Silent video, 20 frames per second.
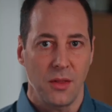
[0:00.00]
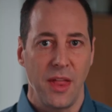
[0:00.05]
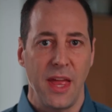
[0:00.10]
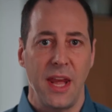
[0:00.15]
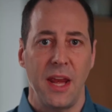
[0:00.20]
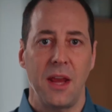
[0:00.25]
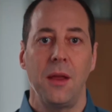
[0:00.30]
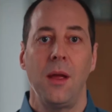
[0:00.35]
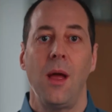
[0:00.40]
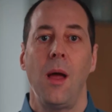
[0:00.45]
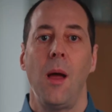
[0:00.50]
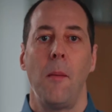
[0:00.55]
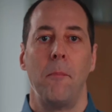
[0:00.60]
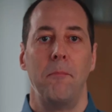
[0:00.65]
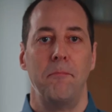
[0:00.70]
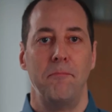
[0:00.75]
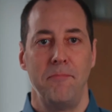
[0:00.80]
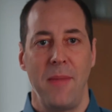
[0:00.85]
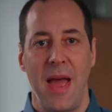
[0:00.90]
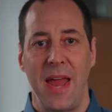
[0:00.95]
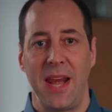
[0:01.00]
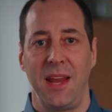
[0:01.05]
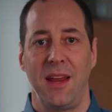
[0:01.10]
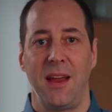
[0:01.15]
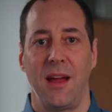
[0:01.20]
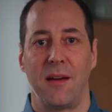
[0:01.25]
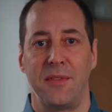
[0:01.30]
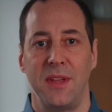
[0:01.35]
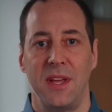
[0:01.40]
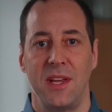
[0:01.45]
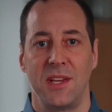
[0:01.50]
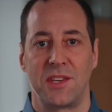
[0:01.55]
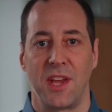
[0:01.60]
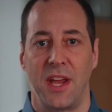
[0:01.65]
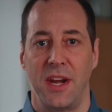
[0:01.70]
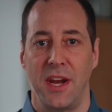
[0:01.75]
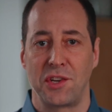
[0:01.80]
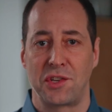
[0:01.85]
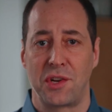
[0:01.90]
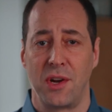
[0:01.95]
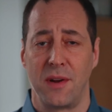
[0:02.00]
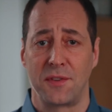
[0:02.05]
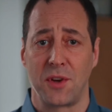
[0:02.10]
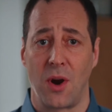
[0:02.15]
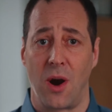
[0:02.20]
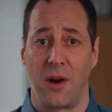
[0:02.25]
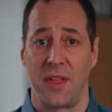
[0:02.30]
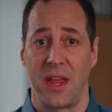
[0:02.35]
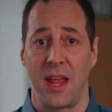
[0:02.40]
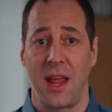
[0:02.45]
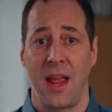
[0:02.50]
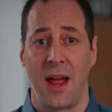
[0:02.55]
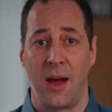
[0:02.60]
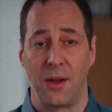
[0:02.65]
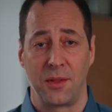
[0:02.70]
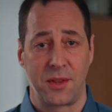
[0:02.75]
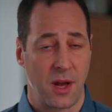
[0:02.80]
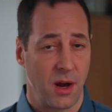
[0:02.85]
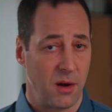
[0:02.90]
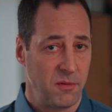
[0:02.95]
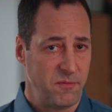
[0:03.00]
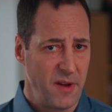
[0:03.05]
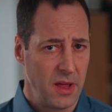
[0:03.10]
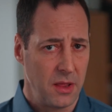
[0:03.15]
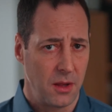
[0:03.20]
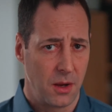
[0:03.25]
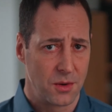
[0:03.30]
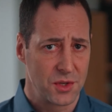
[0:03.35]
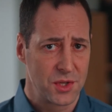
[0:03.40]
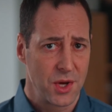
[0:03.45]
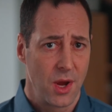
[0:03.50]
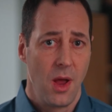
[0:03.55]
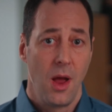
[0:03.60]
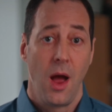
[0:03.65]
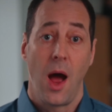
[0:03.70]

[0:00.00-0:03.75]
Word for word: Leading many of these initiatives are the Healthcare Fellows,